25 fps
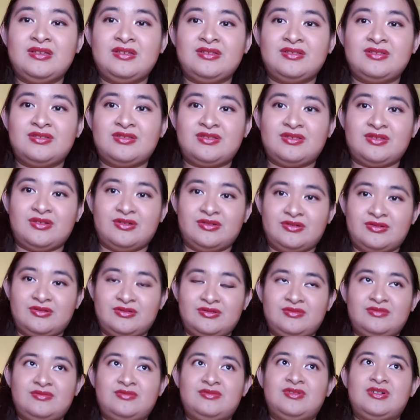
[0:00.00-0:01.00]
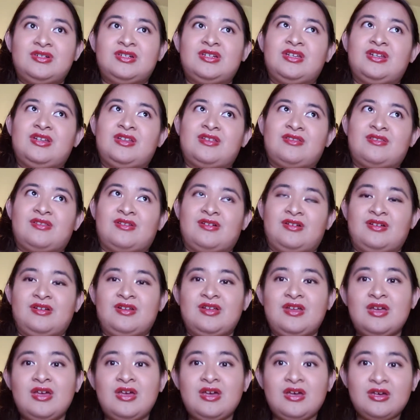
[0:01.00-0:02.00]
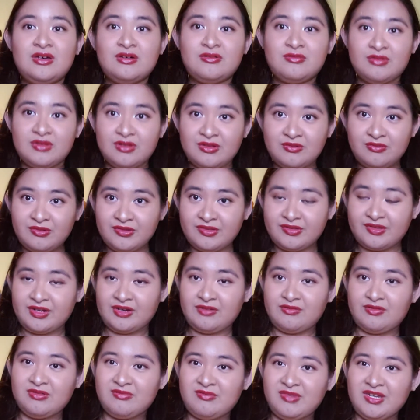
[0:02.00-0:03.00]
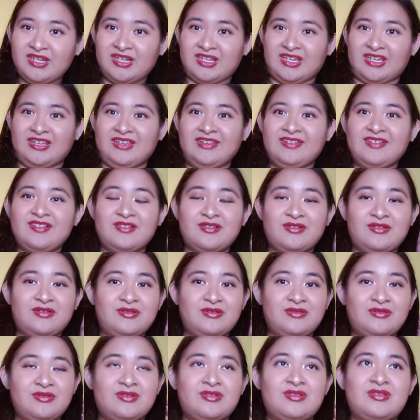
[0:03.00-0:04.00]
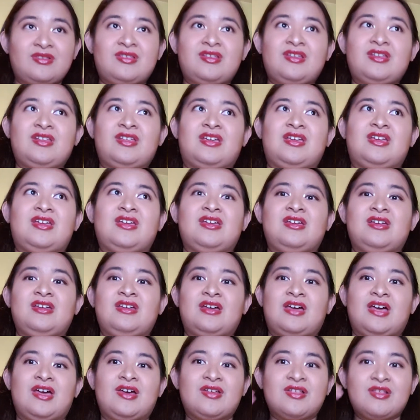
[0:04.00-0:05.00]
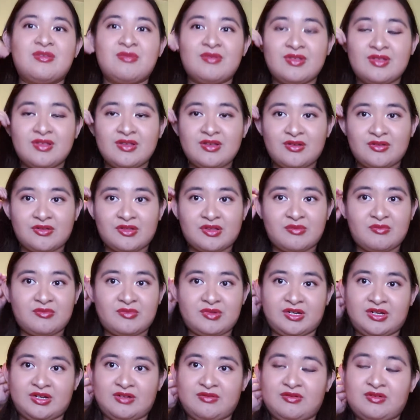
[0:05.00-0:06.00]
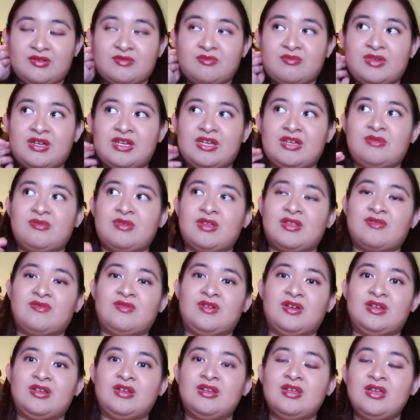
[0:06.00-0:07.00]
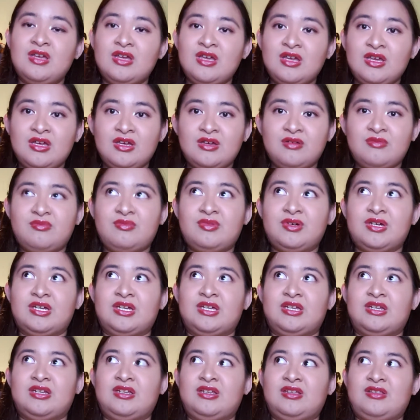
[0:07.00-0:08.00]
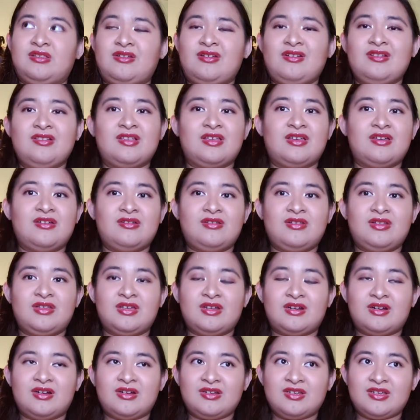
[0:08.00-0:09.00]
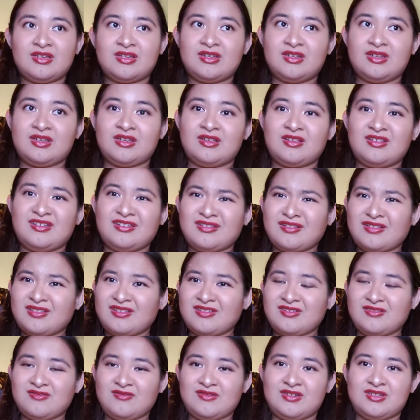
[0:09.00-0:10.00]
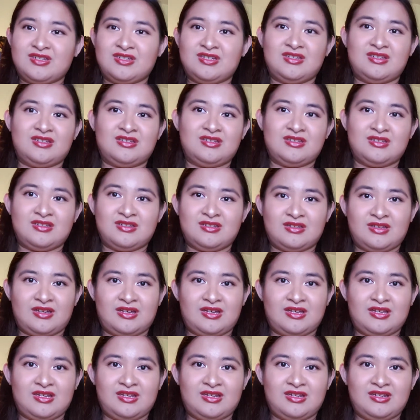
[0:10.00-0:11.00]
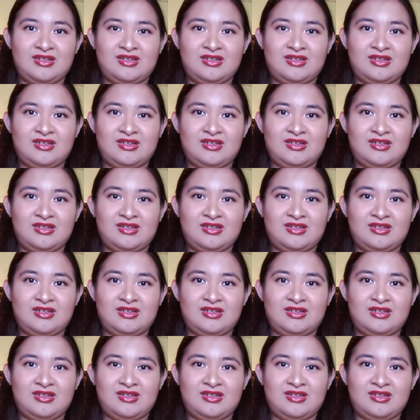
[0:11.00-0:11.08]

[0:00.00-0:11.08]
So, where can I start? Well, we'll start with my day. So, today I was supposed to go somewhere with my best friend, but turns out that our ticketing situation did not